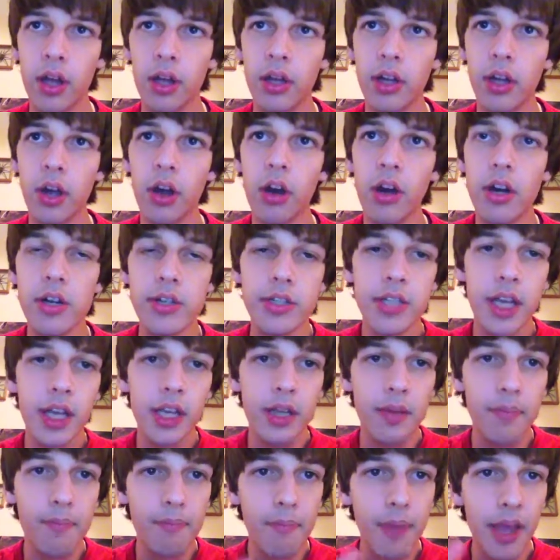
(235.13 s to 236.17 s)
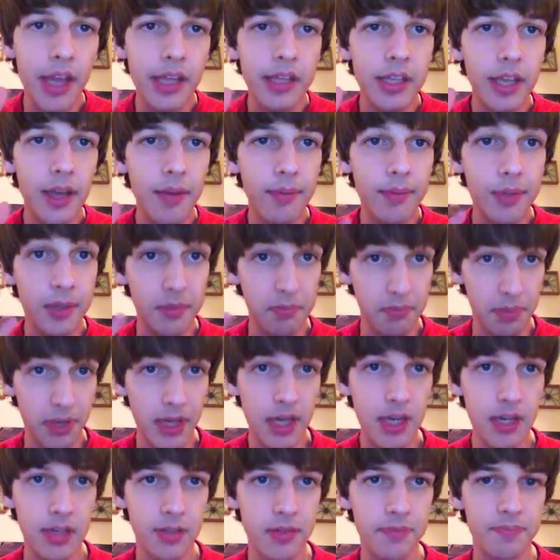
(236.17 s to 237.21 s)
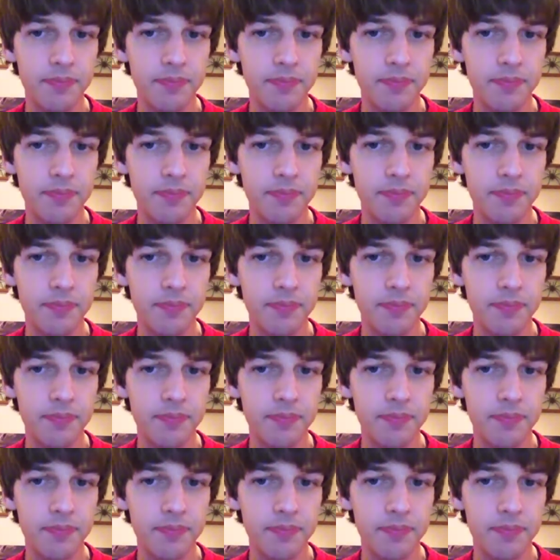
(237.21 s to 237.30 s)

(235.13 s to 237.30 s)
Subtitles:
cards that can make them compete.